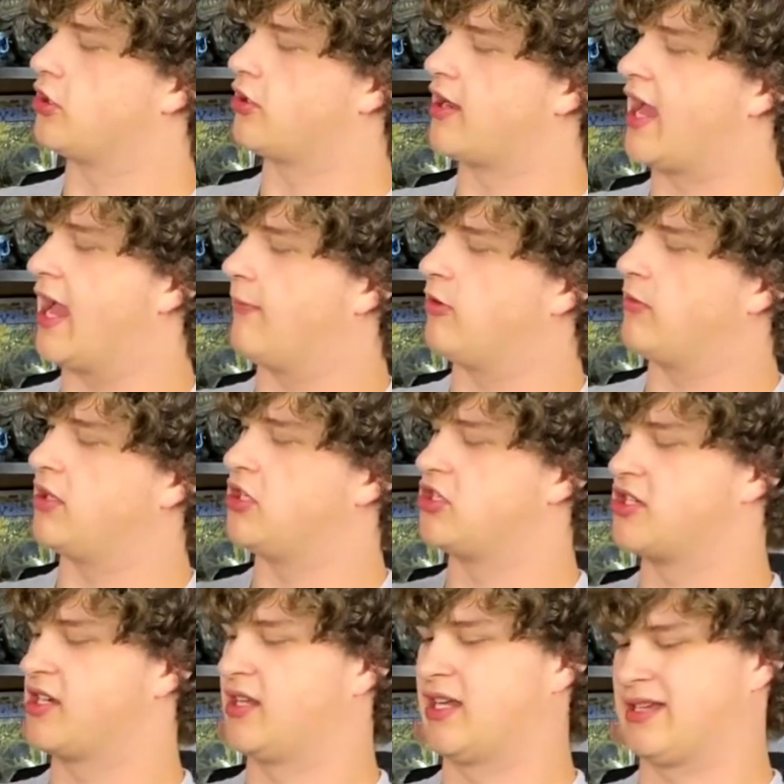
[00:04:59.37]
her abdomen. You
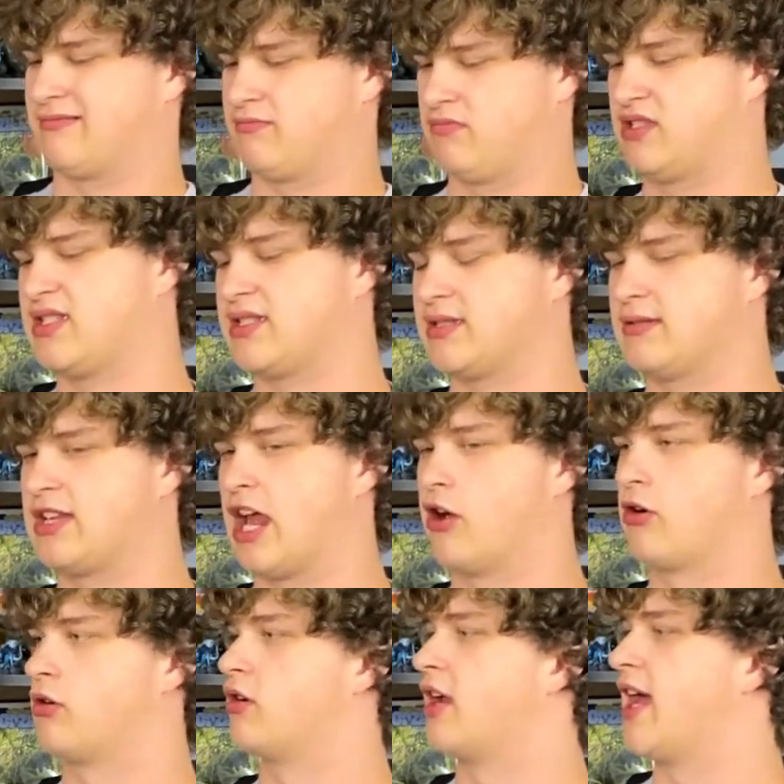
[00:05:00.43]
should like
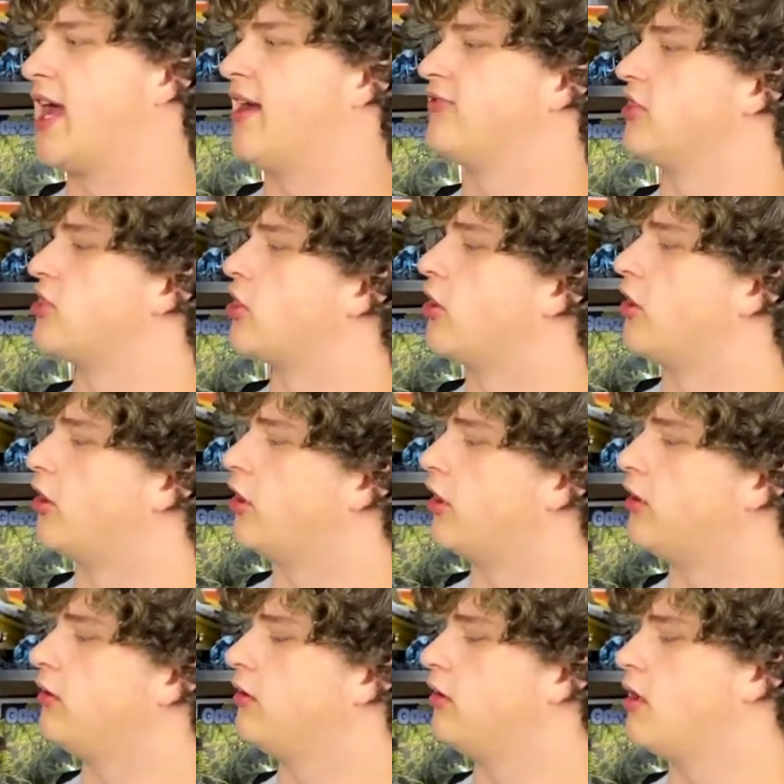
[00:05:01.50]
tear her in half to turn it
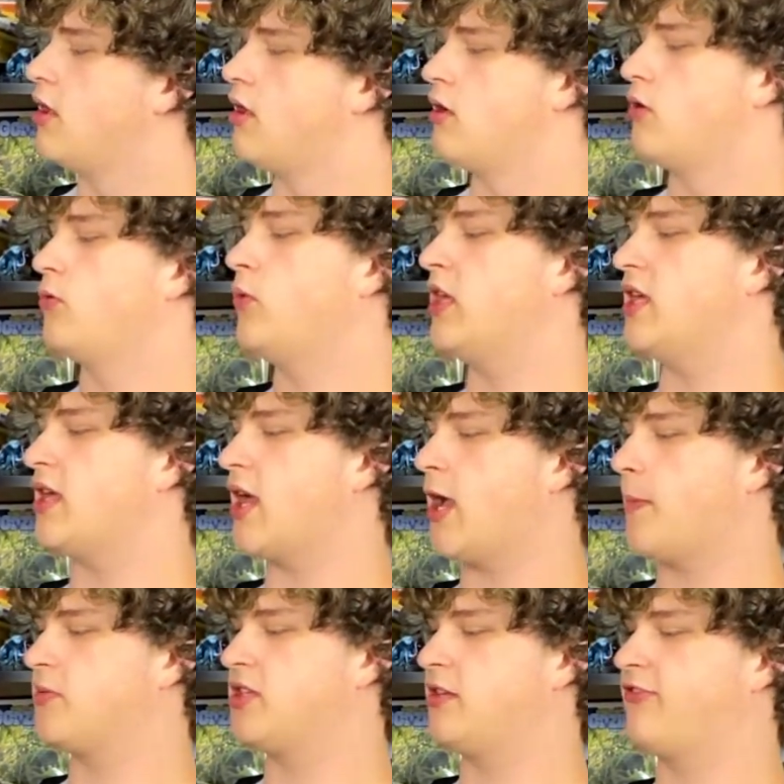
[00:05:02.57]
on. We
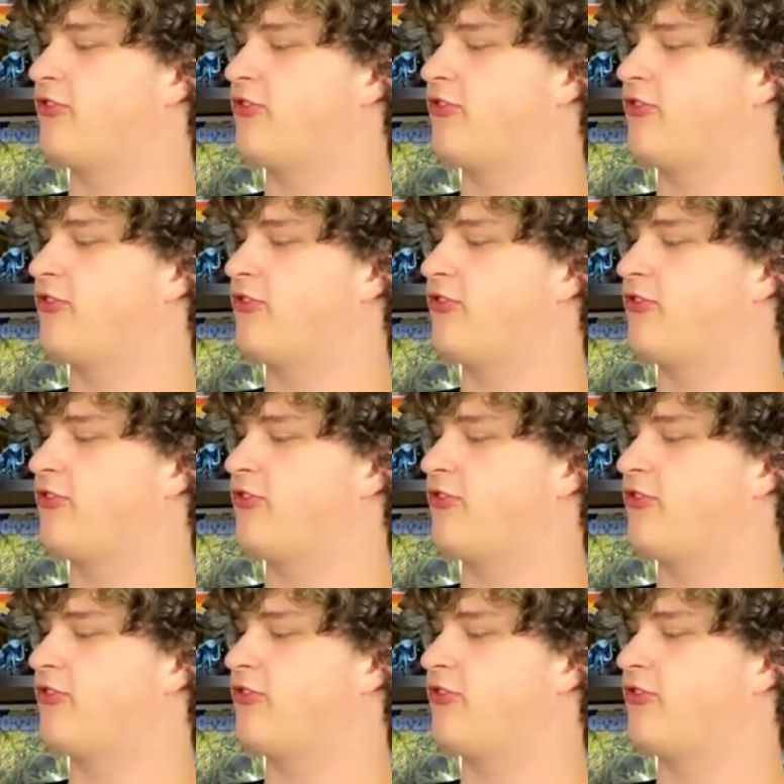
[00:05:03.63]
opted